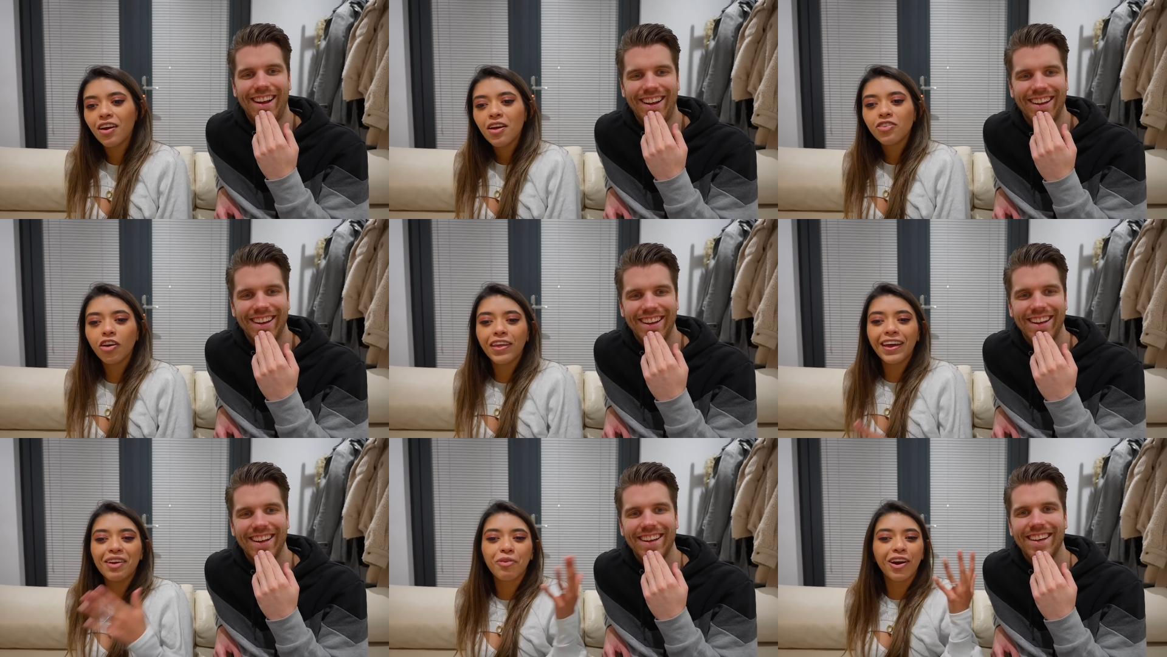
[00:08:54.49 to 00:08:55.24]
Speaker 1: so
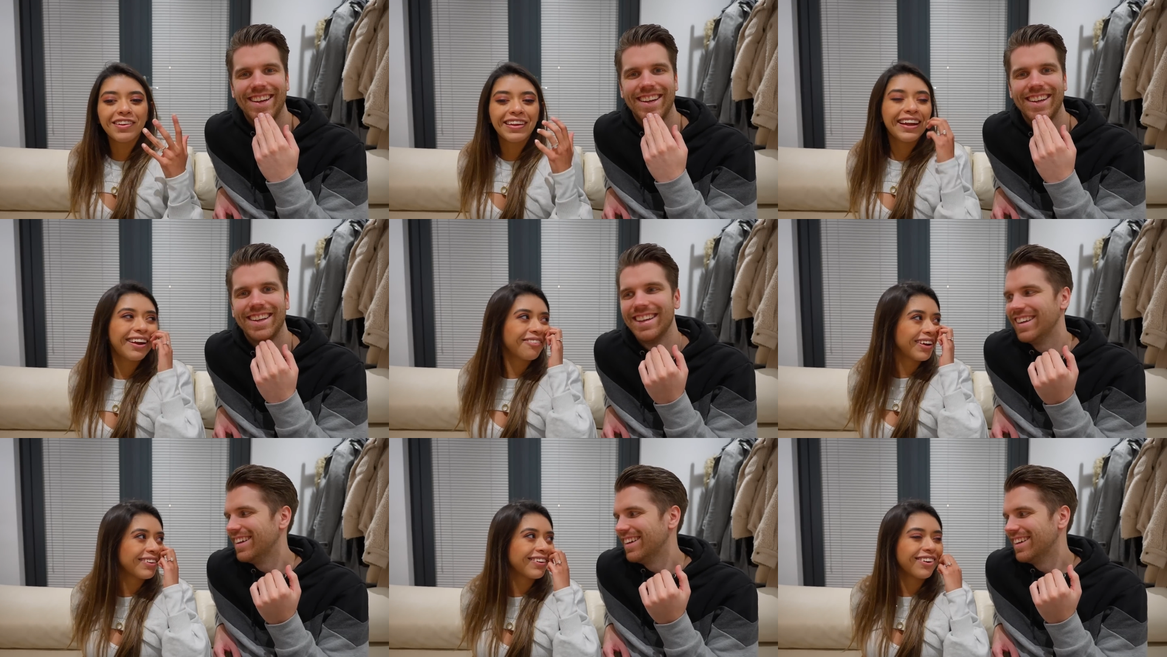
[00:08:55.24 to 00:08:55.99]
they get more excited
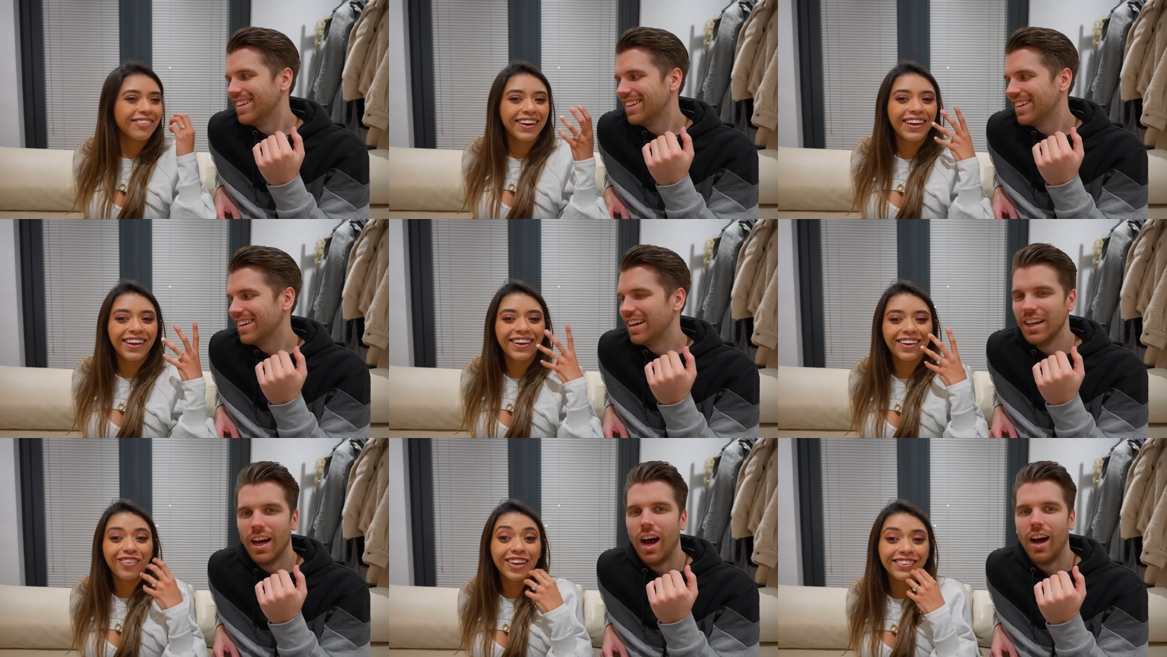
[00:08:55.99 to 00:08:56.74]
when
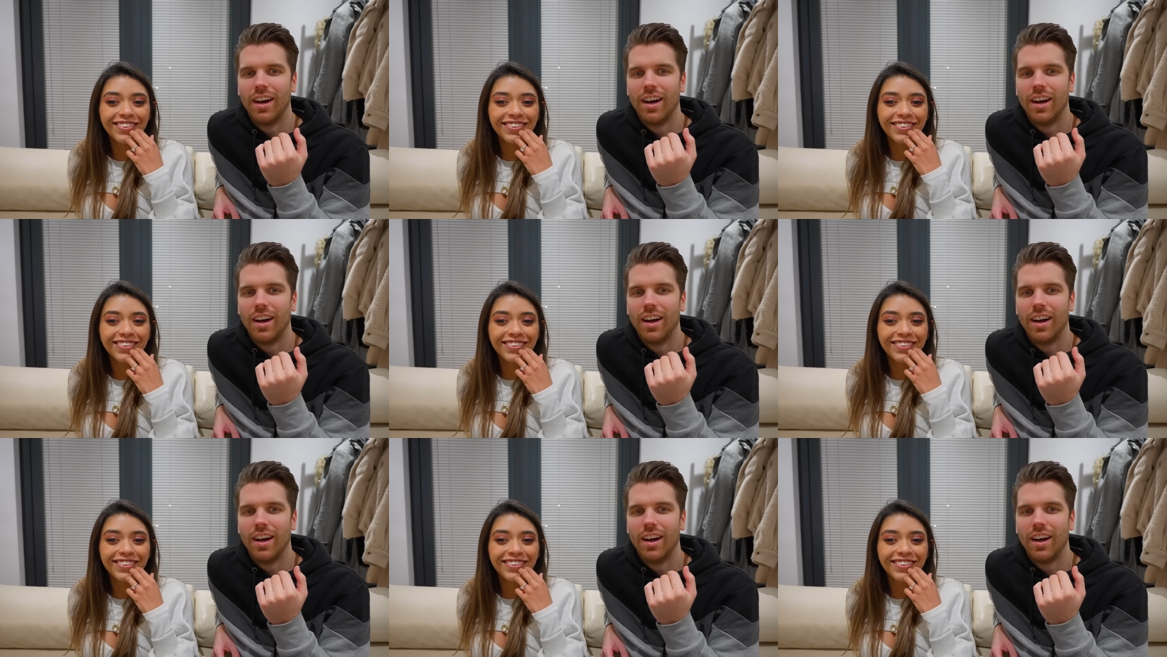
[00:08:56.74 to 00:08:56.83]
Germany wins.